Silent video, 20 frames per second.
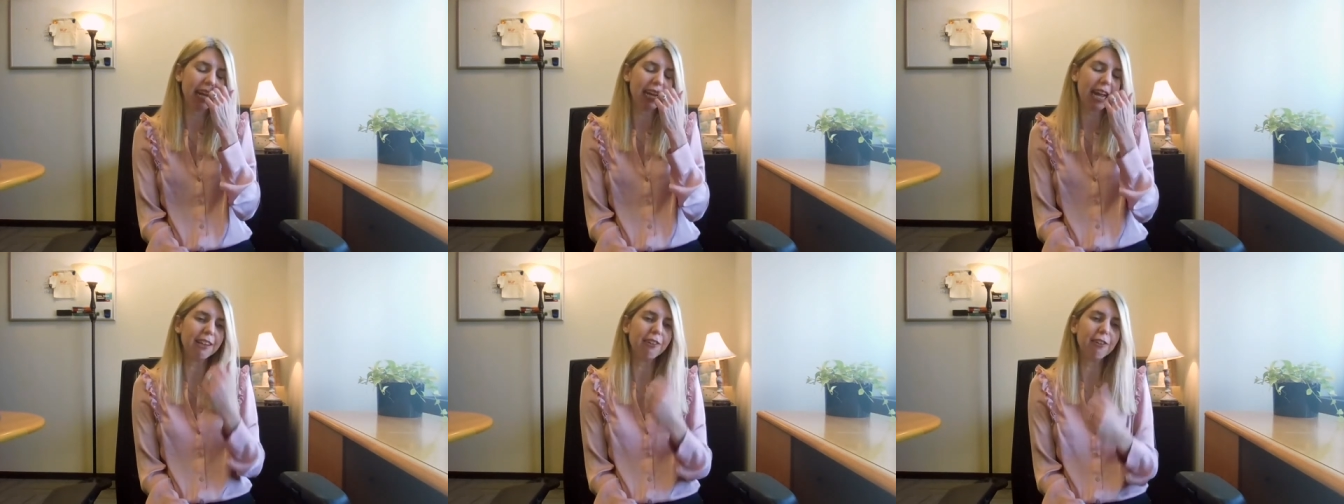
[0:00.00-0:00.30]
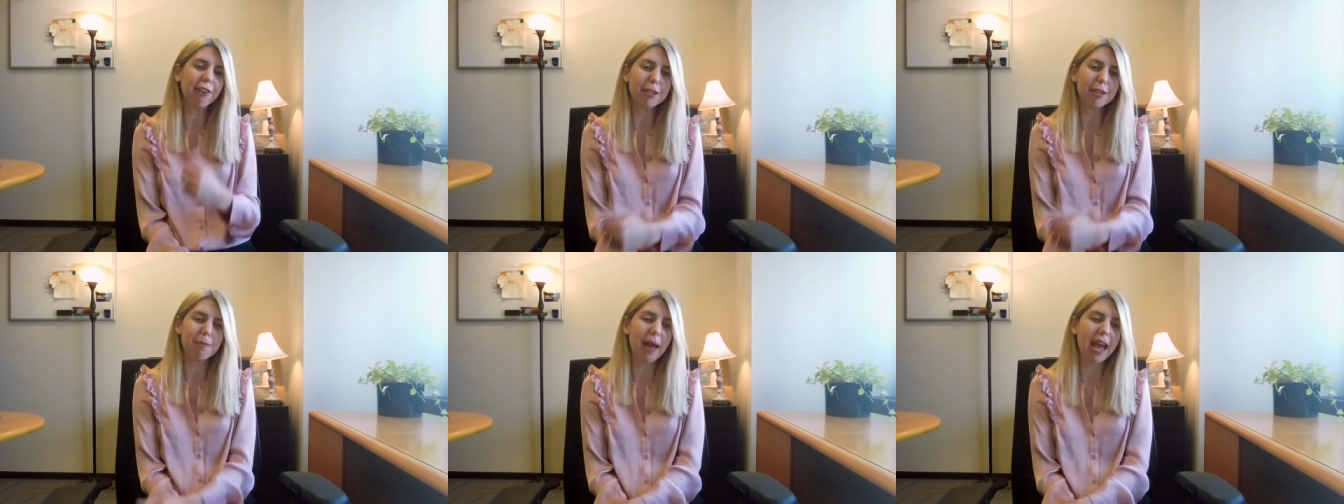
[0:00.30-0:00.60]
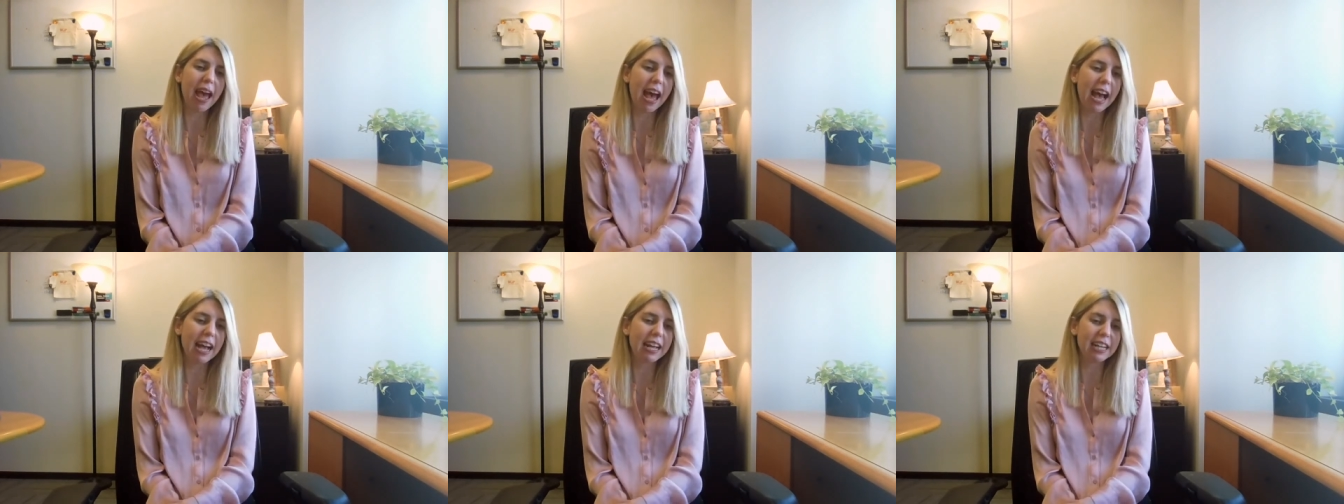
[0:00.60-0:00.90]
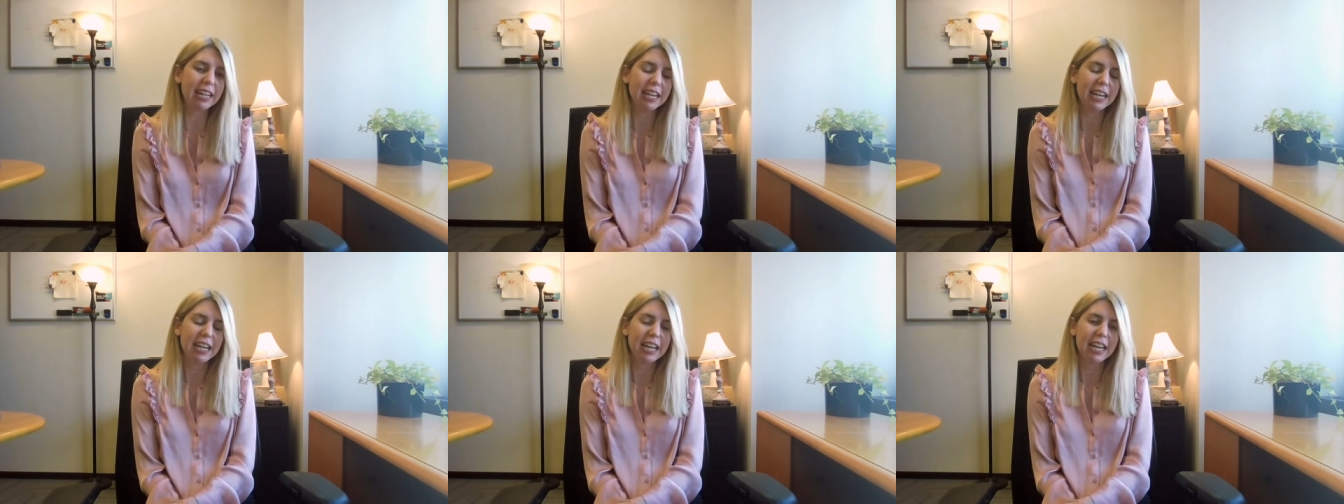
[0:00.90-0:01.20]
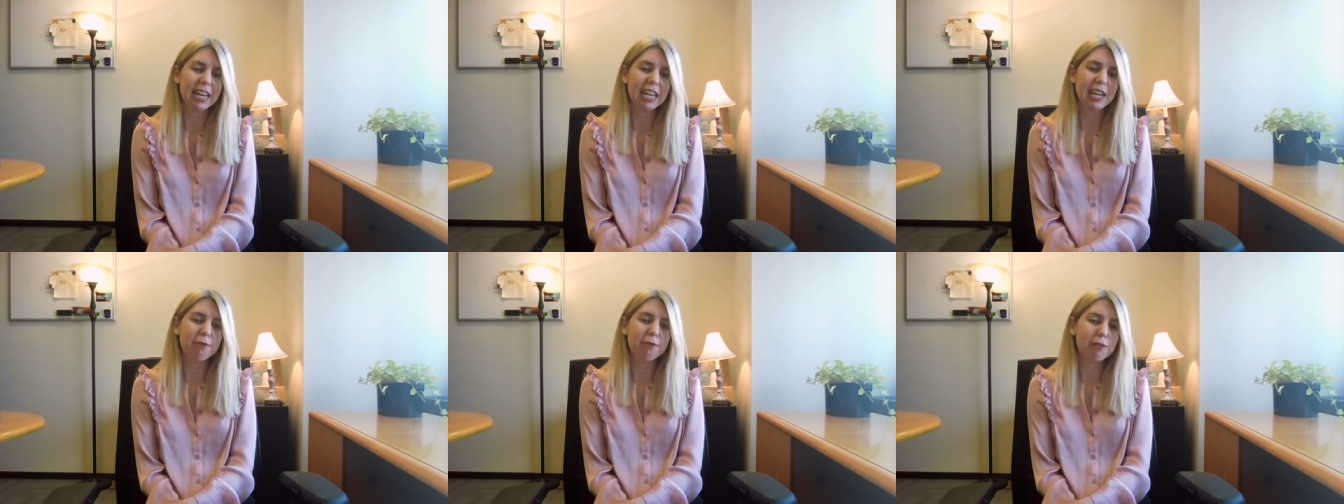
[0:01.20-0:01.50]
And I look back,
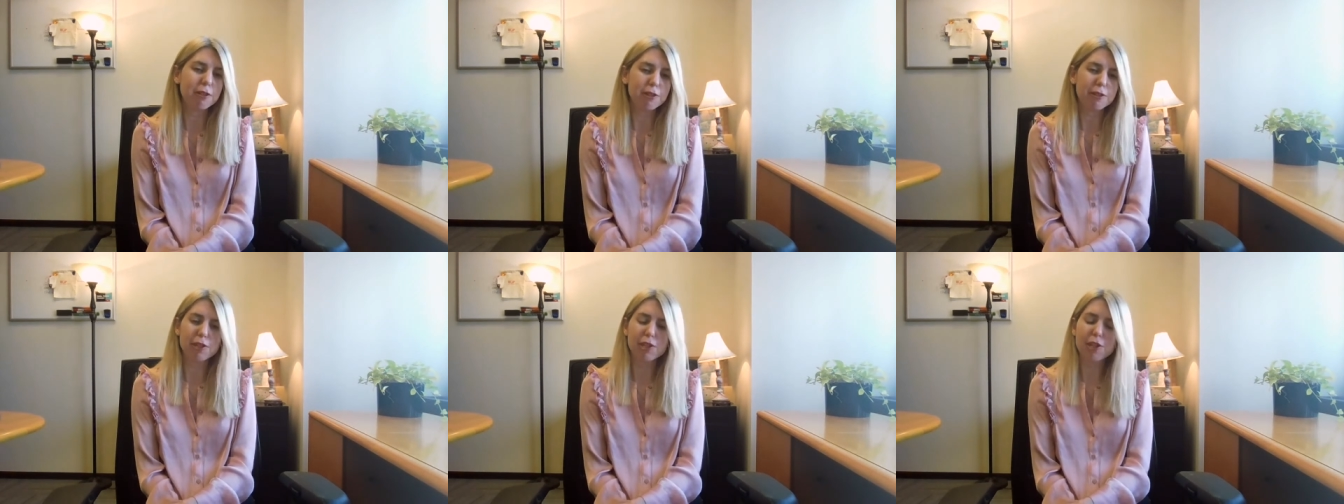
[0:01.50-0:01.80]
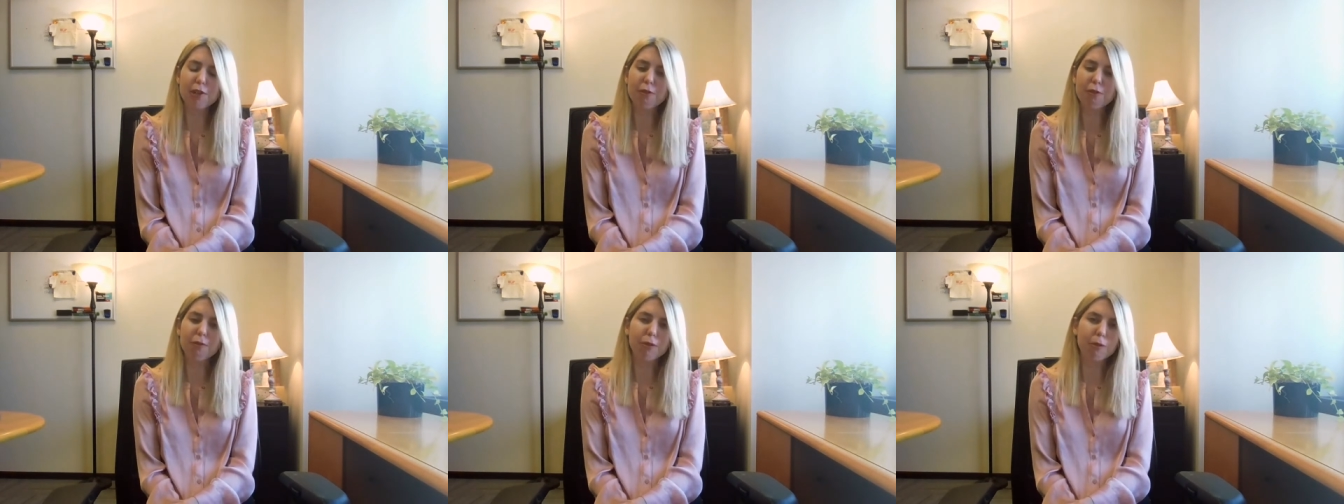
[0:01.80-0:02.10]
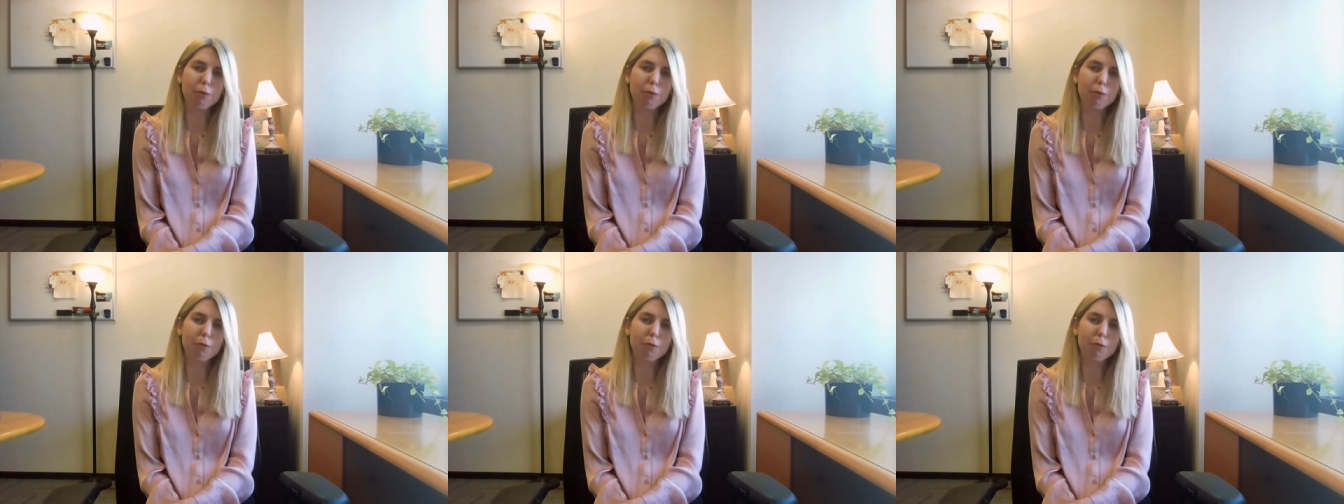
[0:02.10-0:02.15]
you know, two,